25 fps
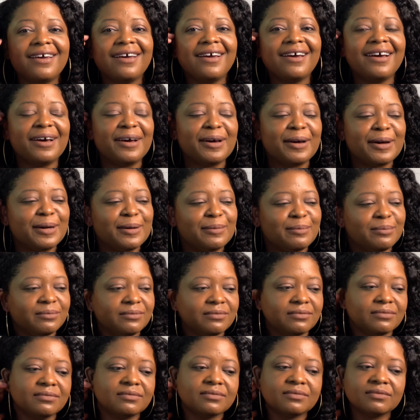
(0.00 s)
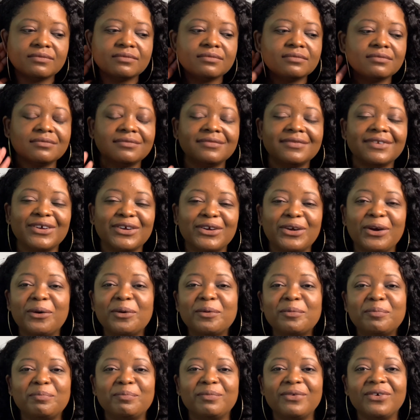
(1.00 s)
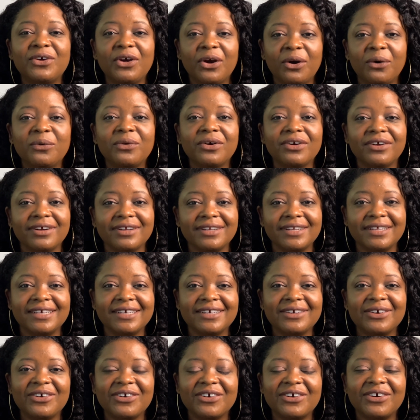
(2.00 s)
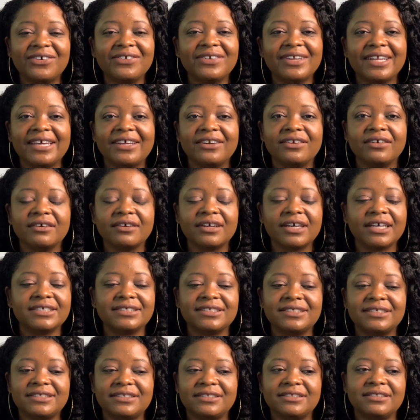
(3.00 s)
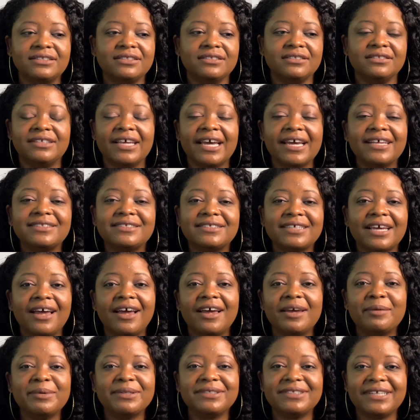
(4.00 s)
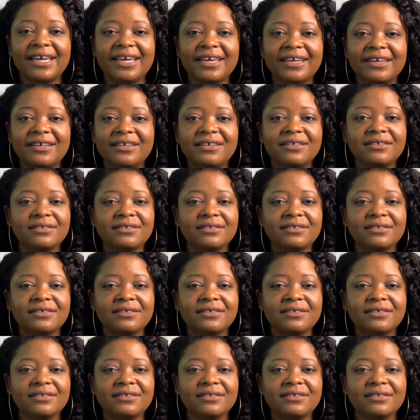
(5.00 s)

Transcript: go early or go later, because that time of day,